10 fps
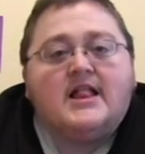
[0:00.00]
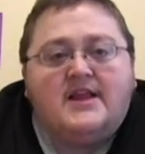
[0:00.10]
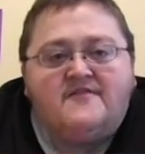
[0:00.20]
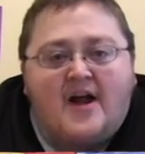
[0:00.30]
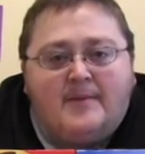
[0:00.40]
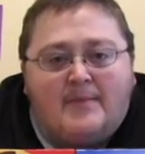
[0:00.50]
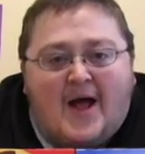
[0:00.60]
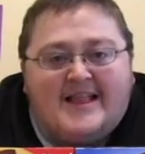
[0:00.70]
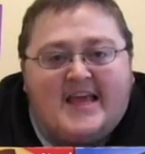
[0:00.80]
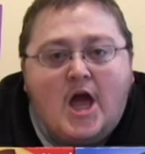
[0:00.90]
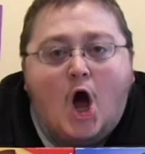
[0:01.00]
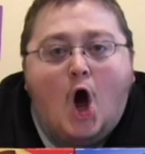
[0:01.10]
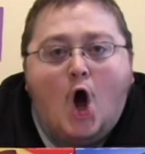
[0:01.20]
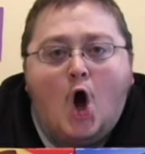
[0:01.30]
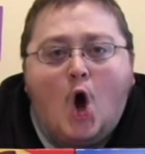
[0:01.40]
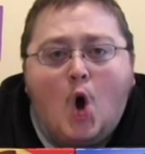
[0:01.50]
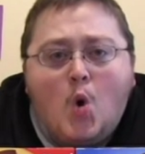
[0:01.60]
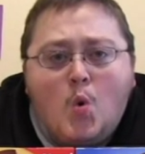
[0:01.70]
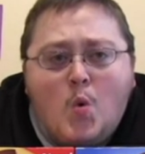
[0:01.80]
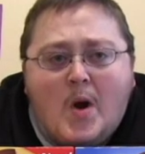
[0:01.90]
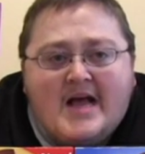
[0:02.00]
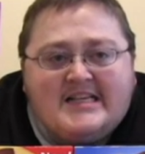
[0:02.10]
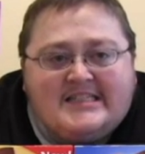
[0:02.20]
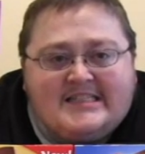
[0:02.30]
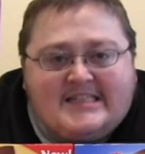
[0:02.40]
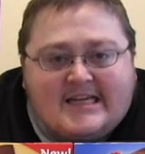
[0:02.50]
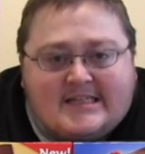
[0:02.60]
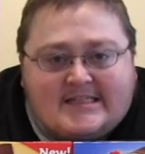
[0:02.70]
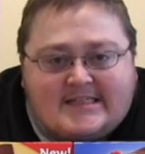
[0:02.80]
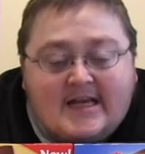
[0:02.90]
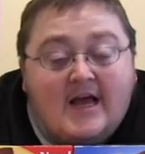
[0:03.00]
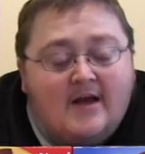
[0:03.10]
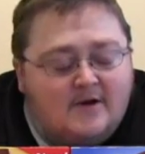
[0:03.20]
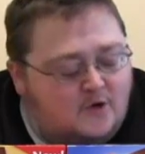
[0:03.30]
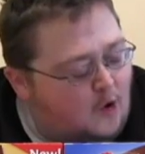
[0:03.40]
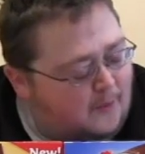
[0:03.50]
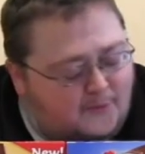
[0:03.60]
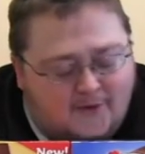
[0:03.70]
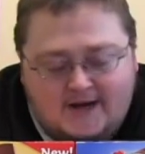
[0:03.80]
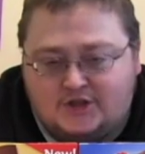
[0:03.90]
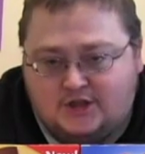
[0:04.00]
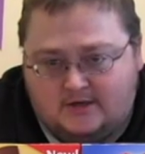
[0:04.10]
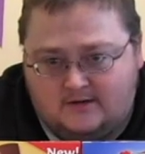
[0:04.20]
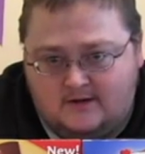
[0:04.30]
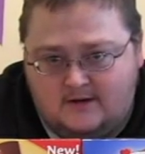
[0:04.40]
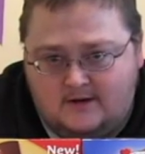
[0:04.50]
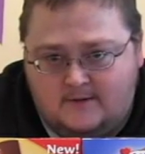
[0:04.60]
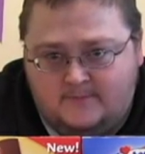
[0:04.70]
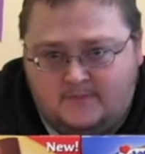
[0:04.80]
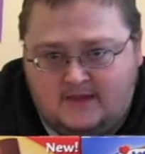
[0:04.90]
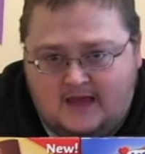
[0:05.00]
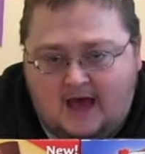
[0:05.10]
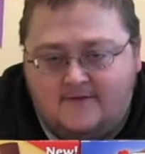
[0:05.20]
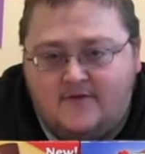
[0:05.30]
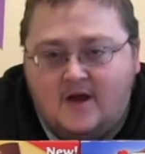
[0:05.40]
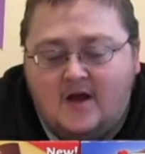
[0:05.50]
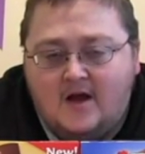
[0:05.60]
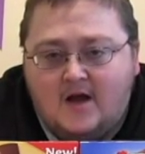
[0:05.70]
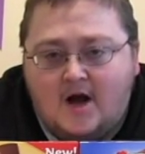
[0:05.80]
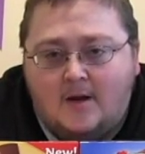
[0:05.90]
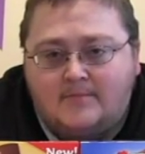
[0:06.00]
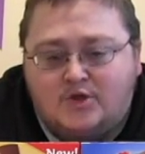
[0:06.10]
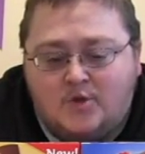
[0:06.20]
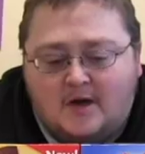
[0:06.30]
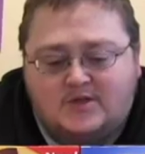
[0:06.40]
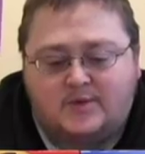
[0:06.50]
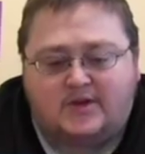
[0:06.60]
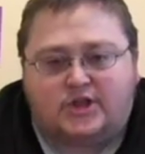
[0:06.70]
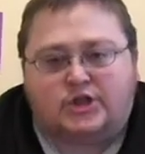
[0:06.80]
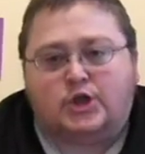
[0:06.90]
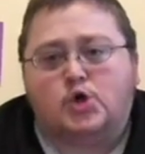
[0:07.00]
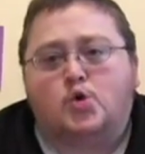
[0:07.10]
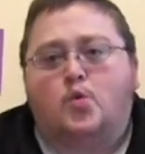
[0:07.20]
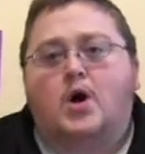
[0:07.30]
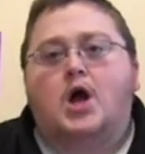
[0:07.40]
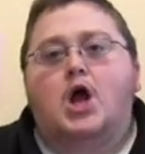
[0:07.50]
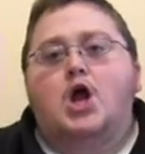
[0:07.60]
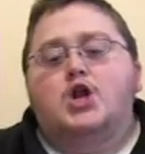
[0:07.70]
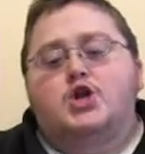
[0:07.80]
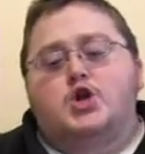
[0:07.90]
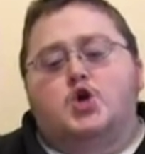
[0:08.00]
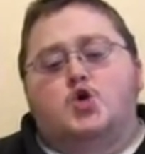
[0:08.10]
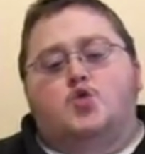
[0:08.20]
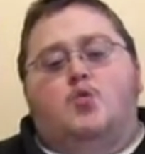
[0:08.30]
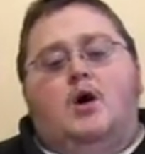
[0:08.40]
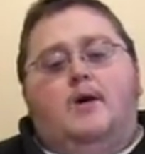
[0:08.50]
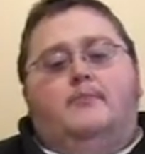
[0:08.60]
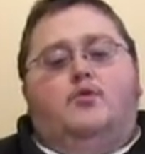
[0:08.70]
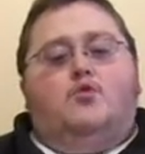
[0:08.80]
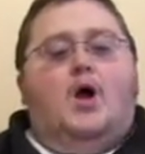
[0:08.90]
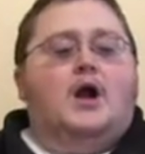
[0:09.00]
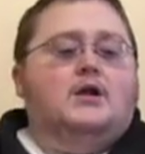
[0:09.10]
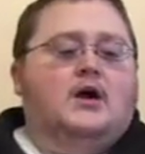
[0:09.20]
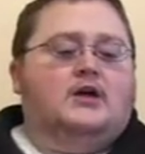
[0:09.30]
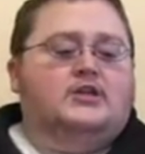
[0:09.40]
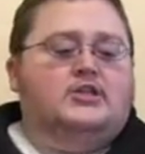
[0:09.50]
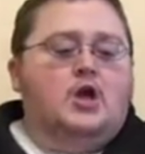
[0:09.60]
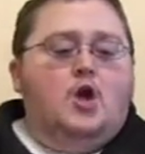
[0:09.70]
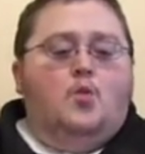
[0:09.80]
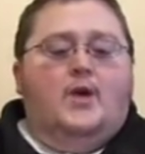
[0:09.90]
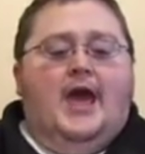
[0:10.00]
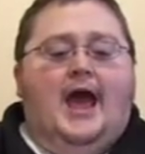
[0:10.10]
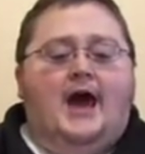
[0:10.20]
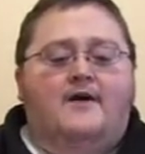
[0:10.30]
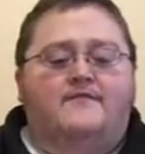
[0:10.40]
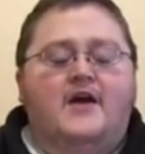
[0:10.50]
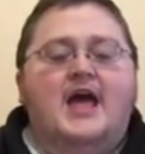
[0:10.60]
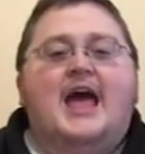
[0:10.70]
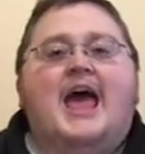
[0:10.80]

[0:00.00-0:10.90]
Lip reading: the fine people at the Hostess Corporation have come to us with two new products. We have